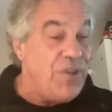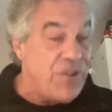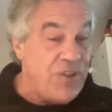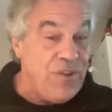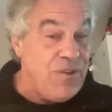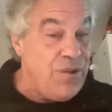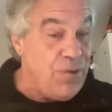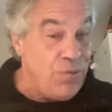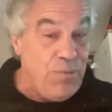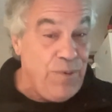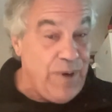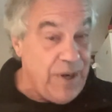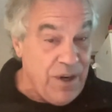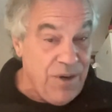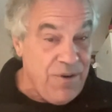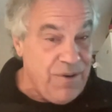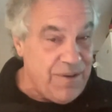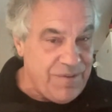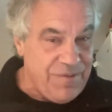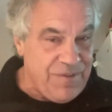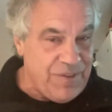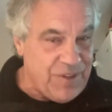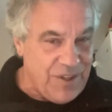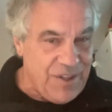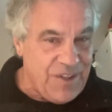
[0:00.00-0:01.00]
wasn't
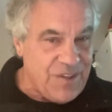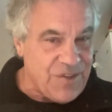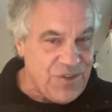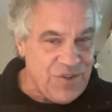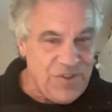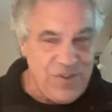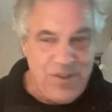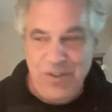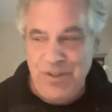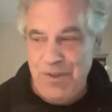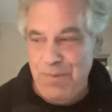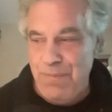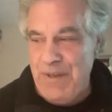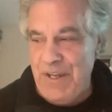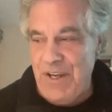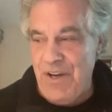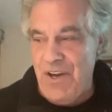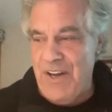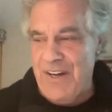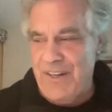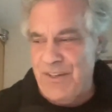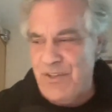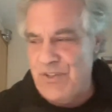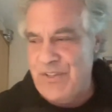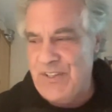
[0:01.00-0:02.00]
aware of this, to be
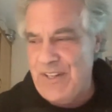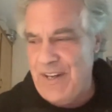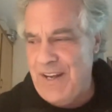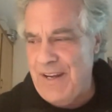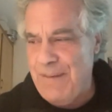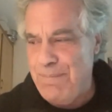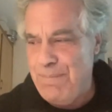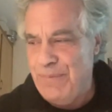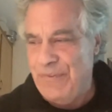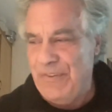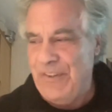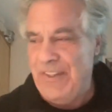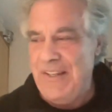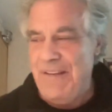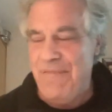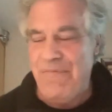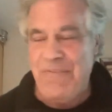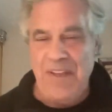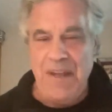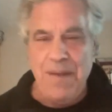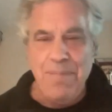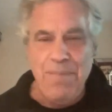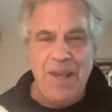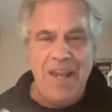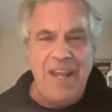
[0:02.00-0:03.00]
honest. I
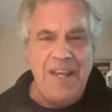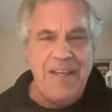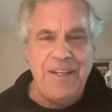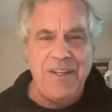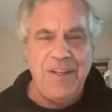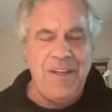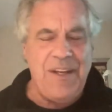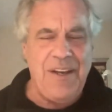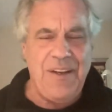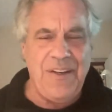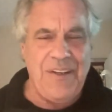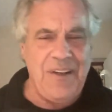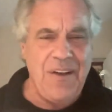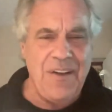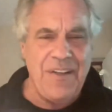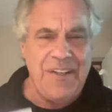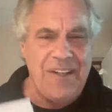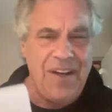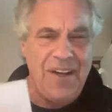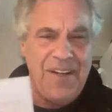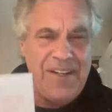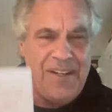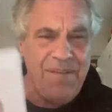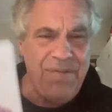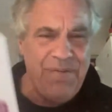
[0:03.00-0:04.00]
believe they make a
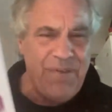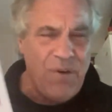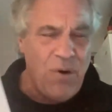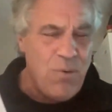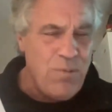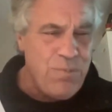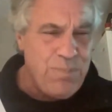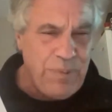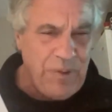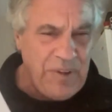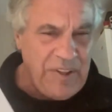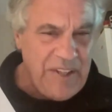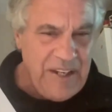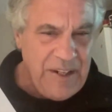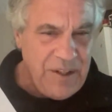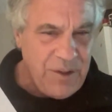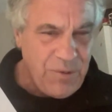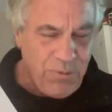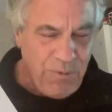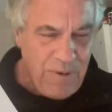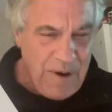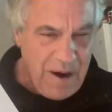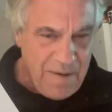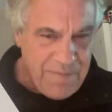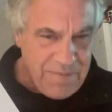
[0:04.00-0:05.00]
kind of oblique
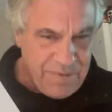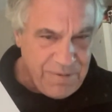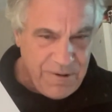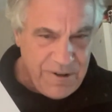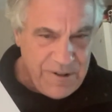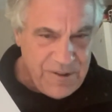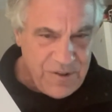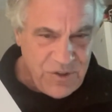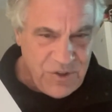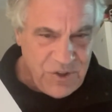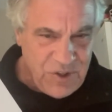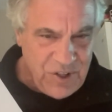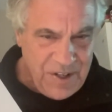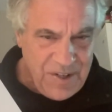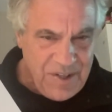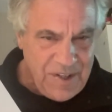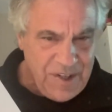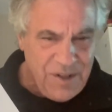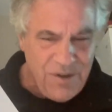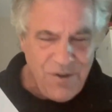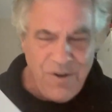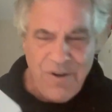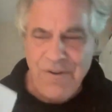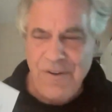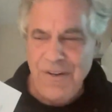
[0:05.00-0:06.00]
reference in
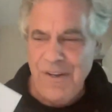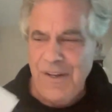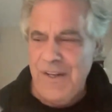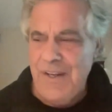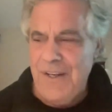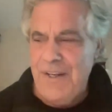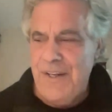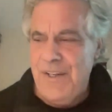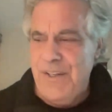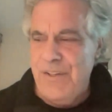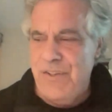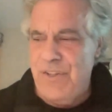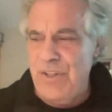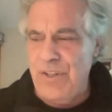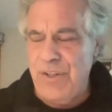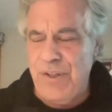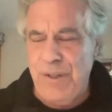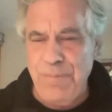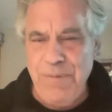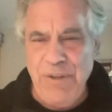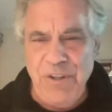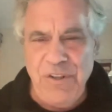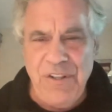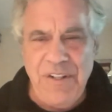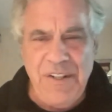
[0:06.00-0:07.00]
here to
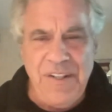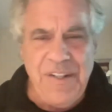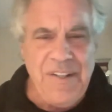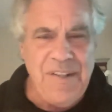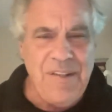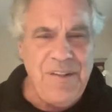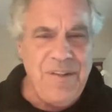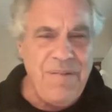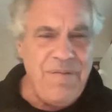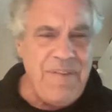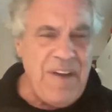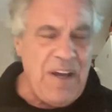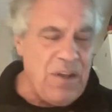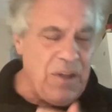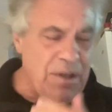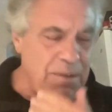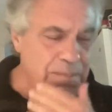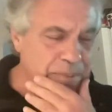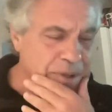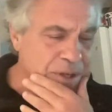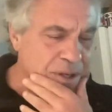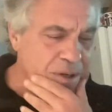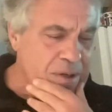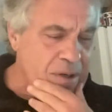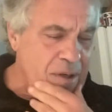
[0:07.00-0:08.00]
community
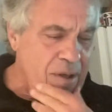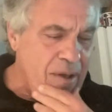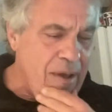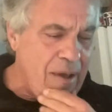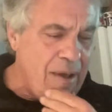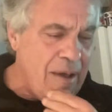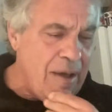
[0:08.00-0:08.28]
development,